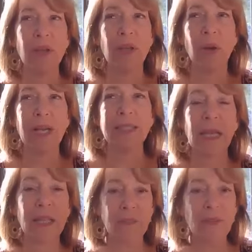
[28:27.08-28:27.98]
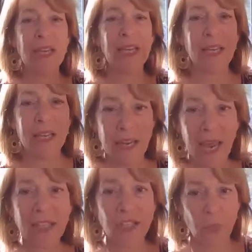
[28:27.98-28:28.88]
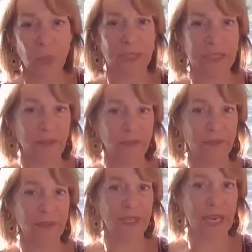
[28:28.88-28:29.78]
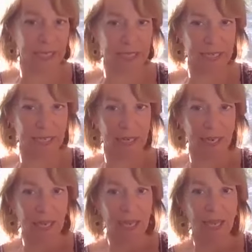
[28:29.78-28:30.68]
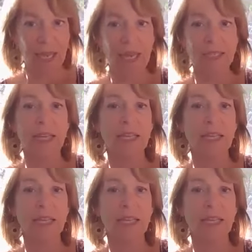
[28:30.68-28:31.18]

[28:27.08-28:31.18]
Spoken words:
it's like living in connection with self, Nadine. It's